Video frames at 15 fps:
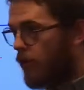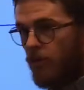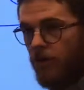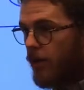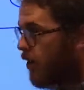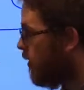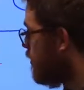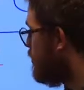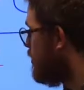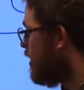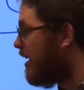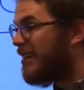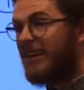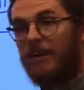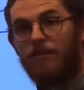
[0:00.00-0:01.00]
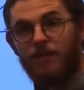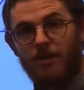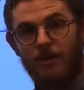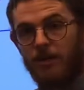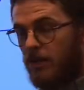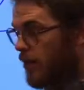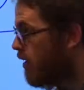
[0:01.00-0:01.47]
order here. It's the
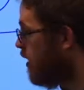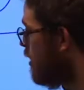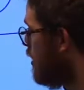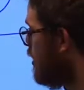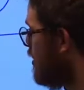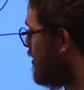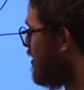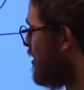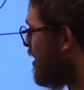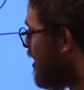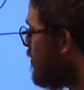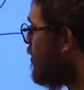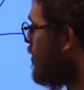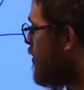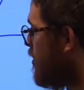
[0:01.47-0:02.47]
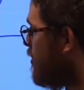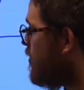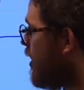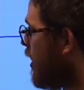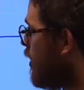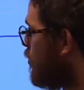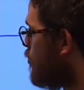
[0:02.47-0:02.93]
given. It's given that the
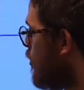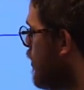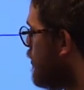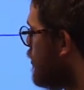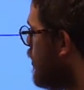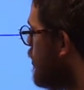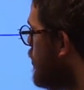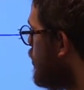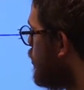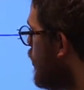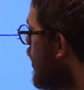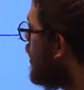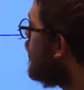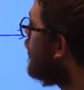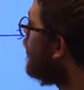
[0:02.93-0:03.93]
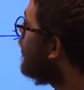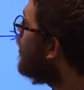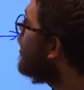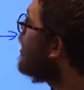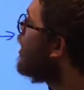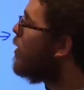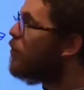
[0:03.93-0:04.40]
second draw is going to be regular,
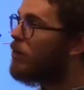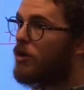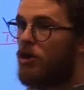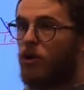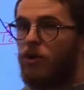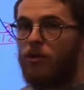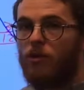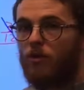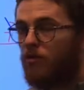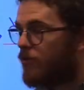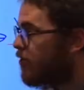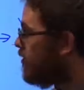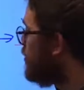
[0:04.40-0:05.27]
and we know in order for